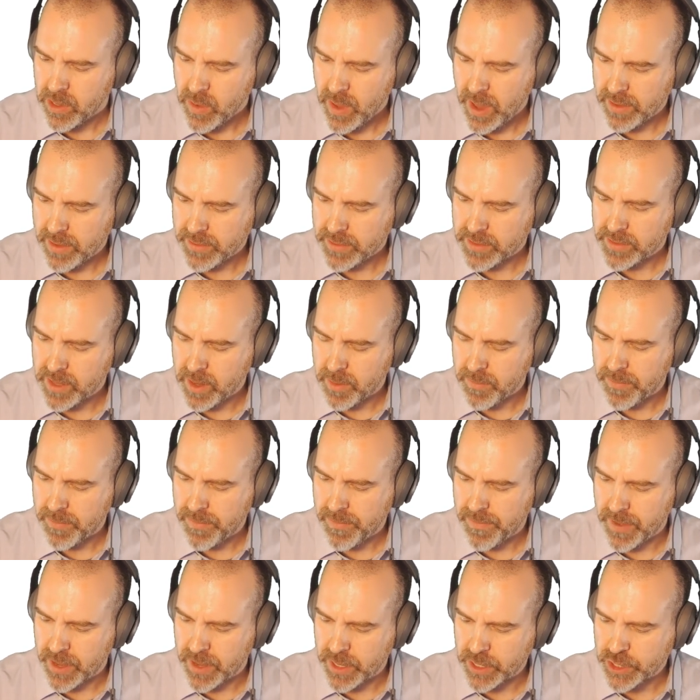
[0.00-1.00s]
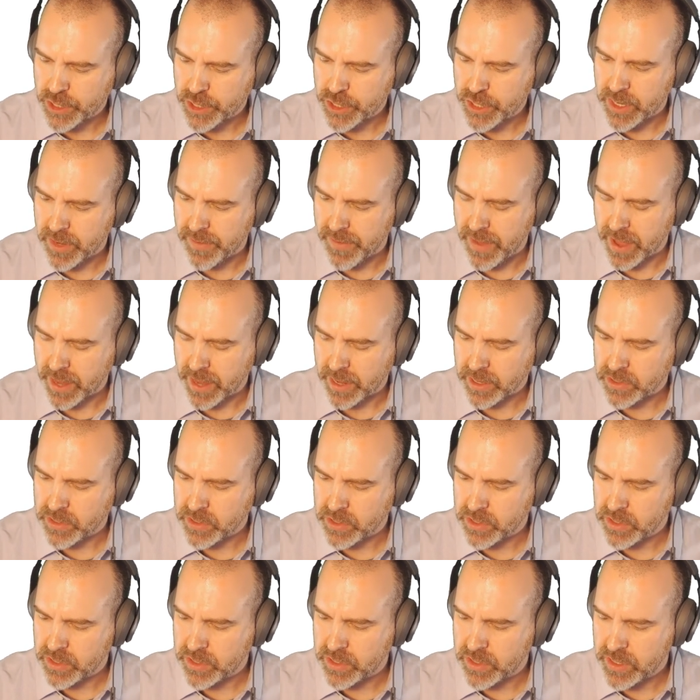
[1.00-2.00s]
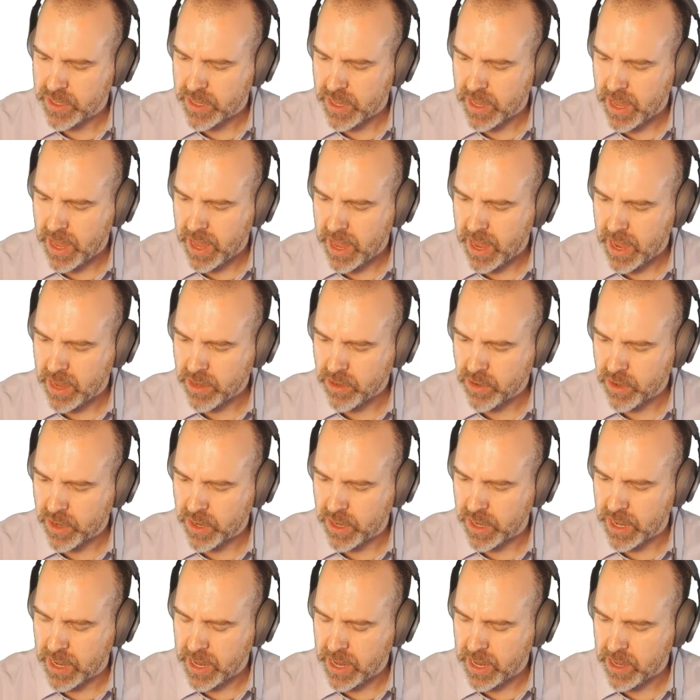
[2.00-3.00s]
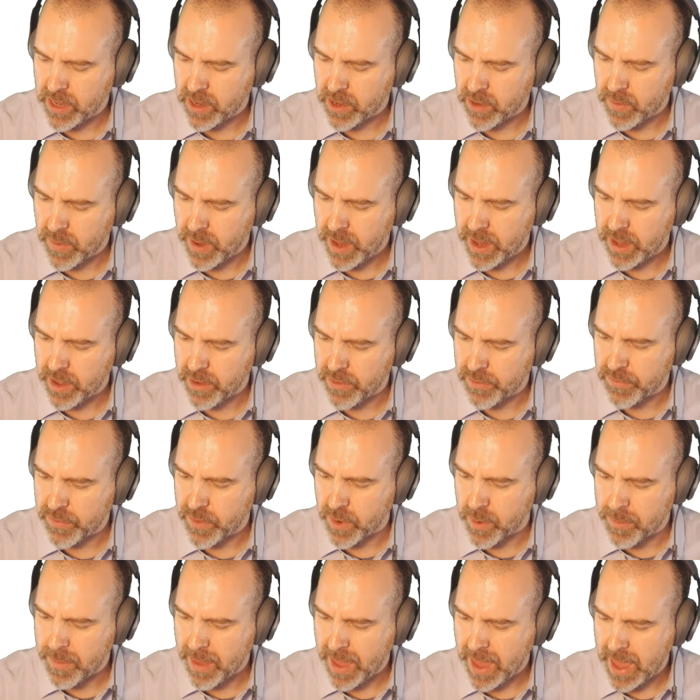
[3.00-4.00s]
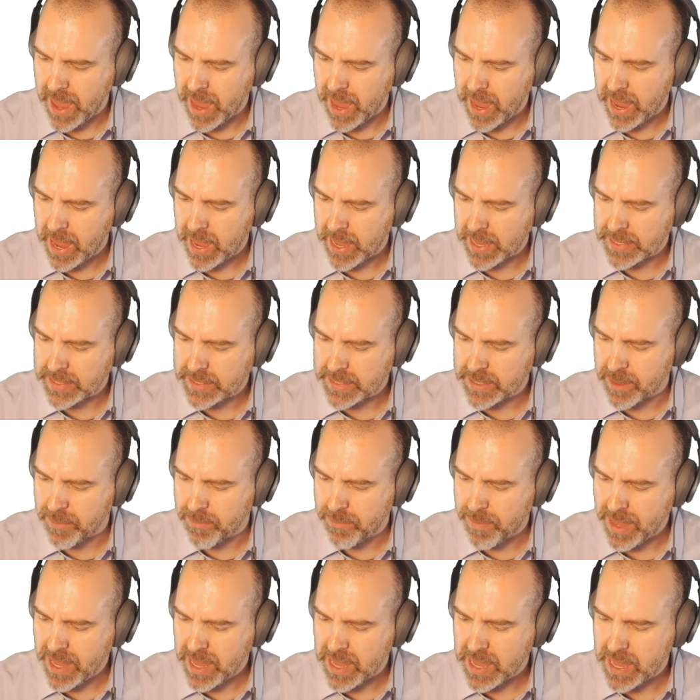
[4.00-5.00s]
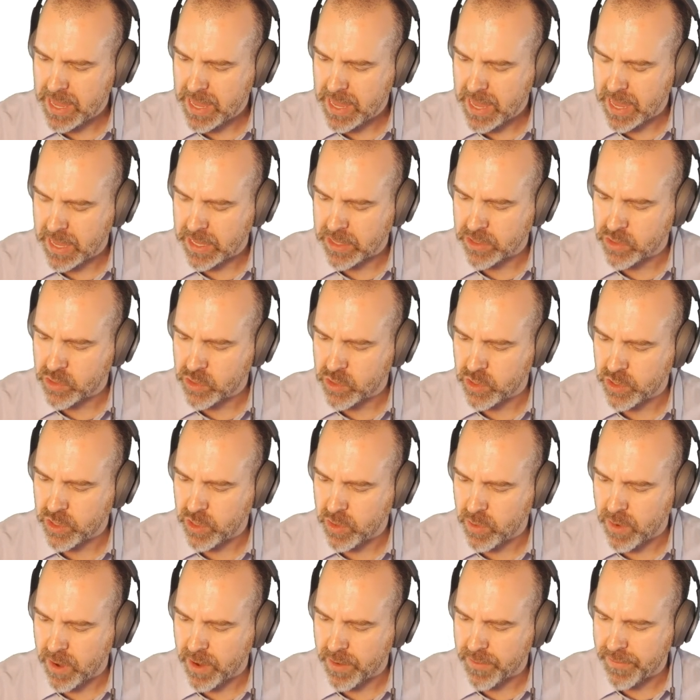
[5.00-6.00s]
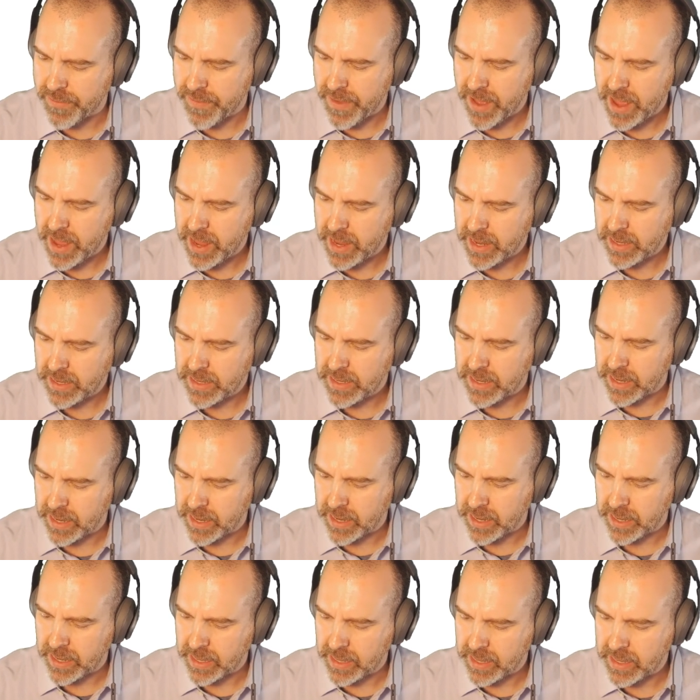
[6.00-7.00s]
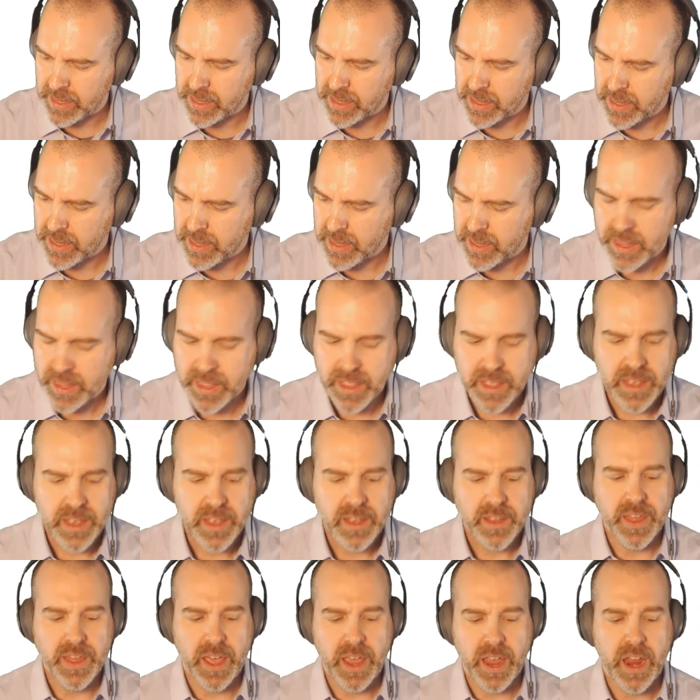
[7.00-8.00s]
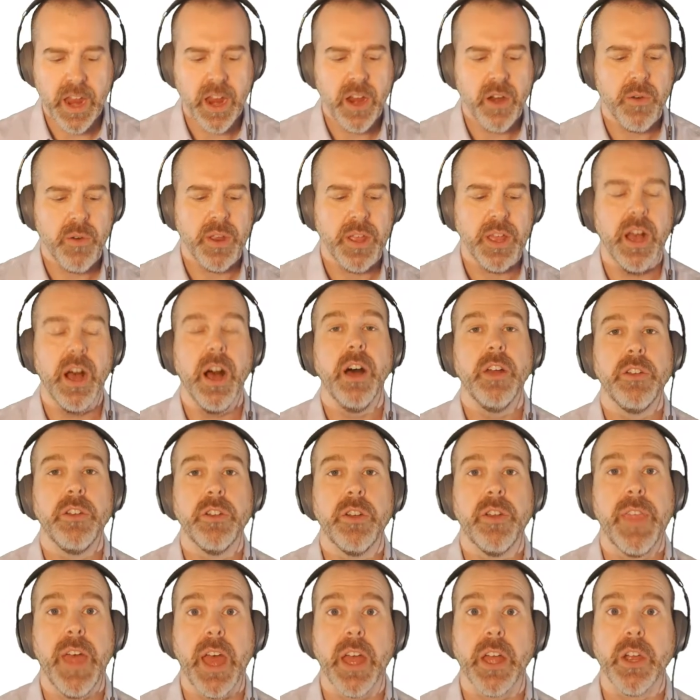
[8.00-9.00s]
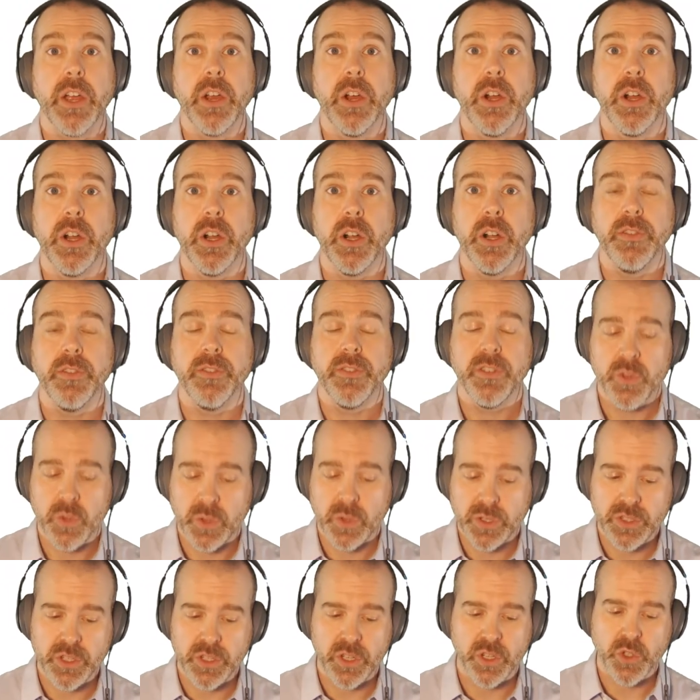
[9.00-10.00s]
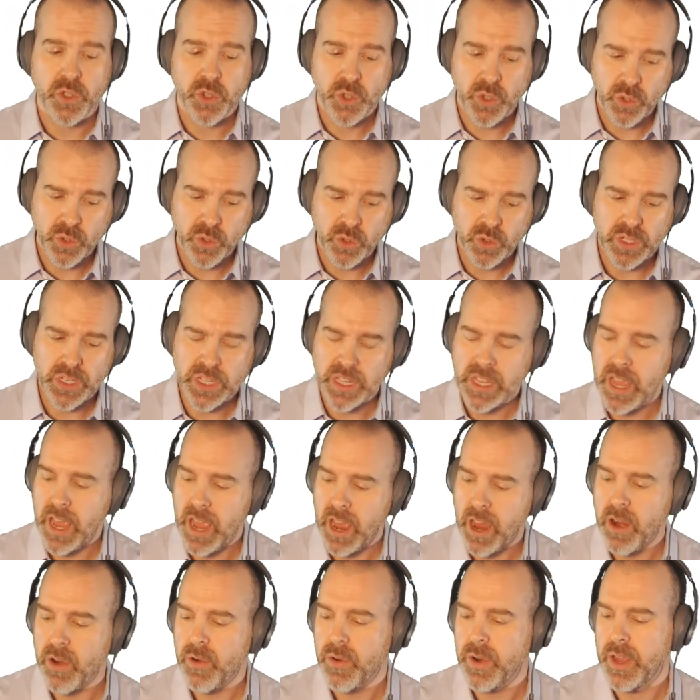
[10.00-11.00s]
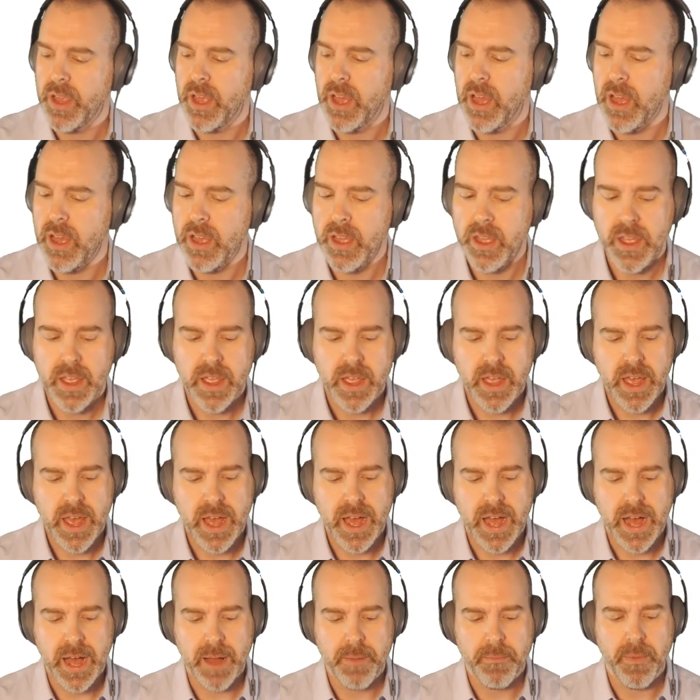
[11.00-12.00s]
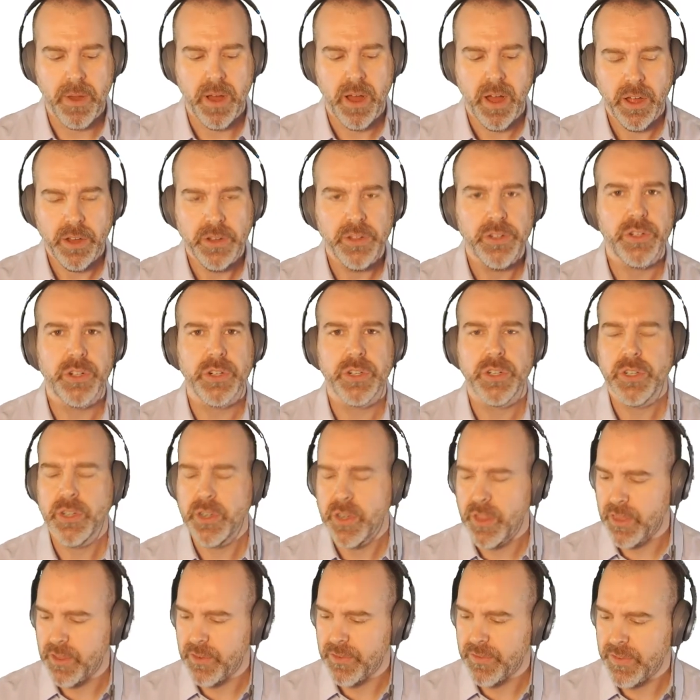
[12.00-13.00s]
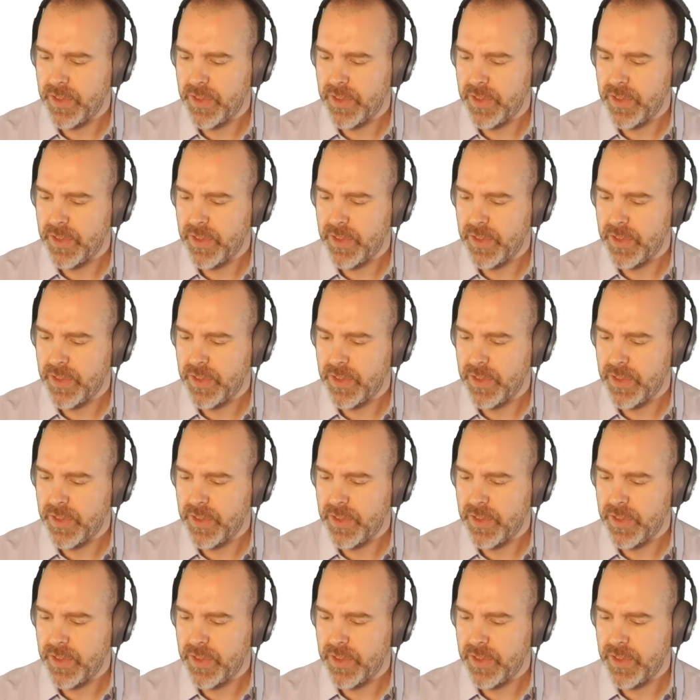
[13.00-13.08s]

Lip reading: you have some function of x, and you're going to integrate from a to b, and so you are finding the area under that curve. So it's a 2D area under the